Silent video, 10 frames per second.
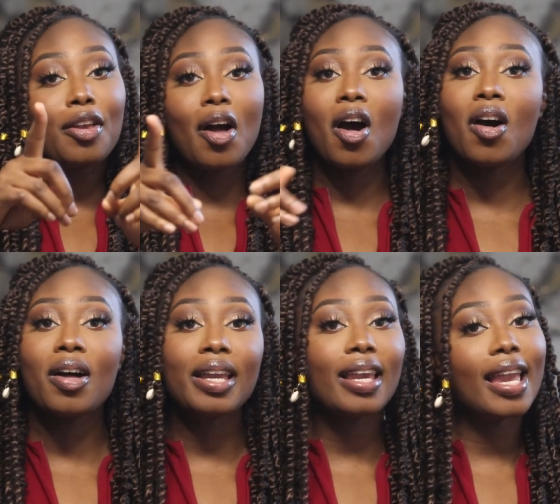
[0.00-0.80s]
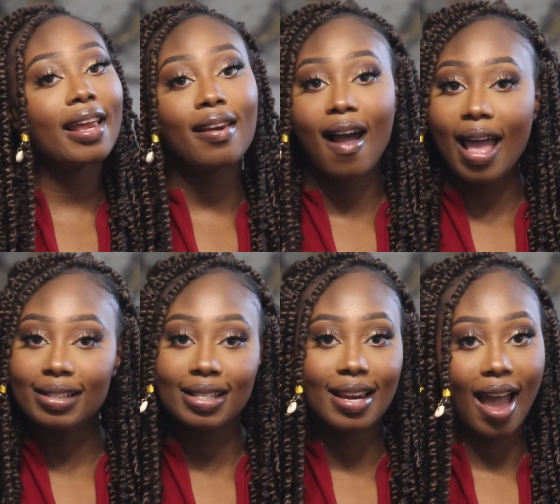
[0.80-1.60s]
y'all cannot
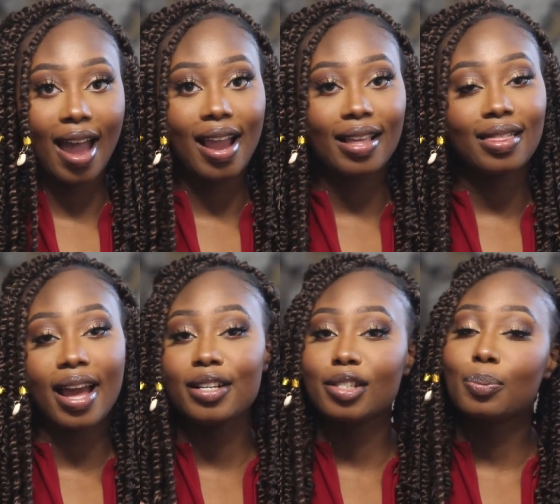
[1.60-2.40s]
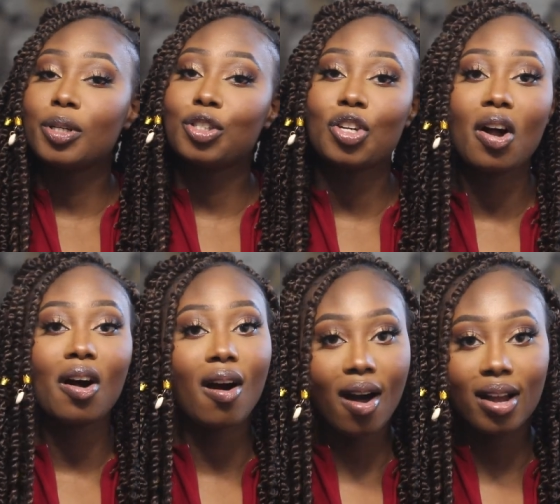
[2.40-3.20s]
deny that I just put
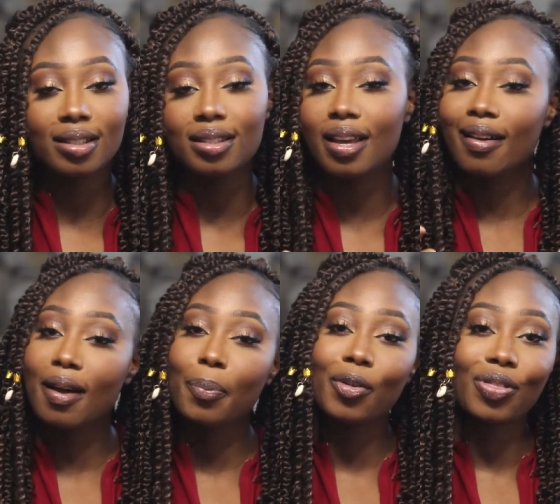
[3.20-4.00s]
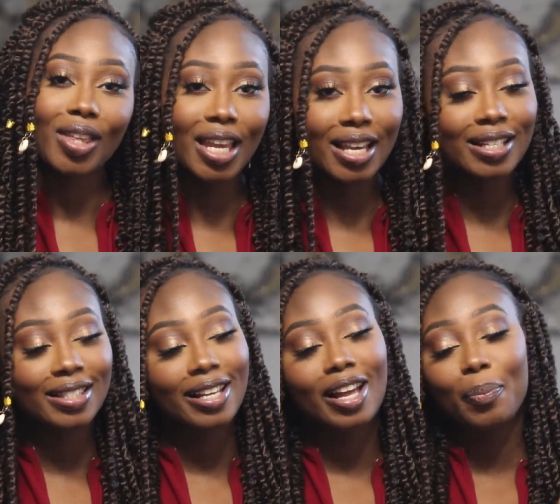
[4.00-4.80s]
y'all on to a couple
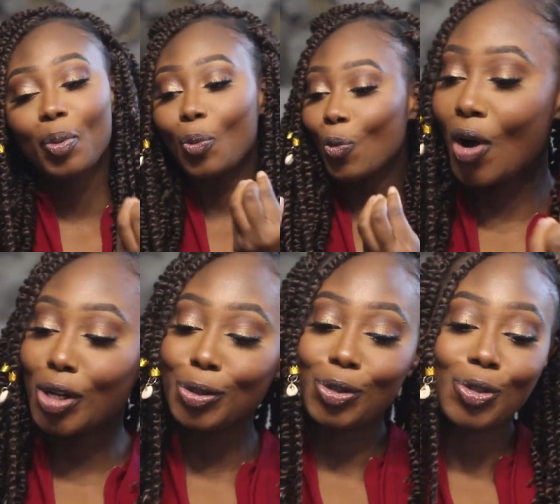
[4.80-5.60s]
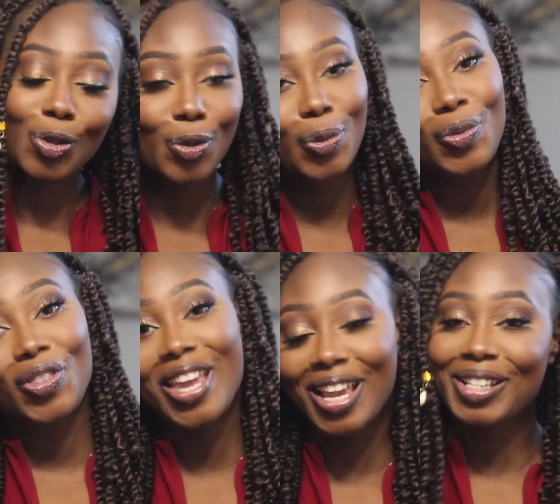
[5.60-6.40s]
things, a couple one, two
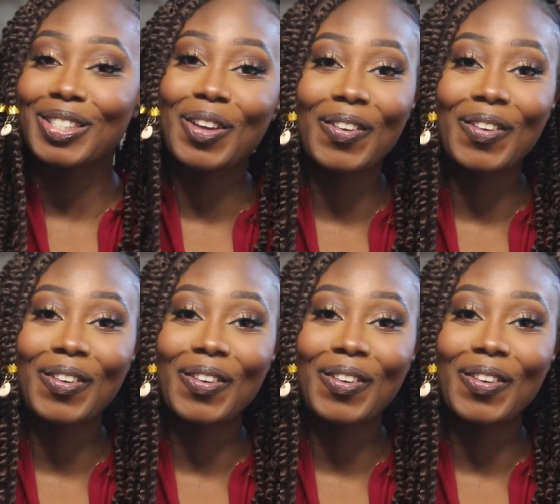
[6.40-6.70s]
things,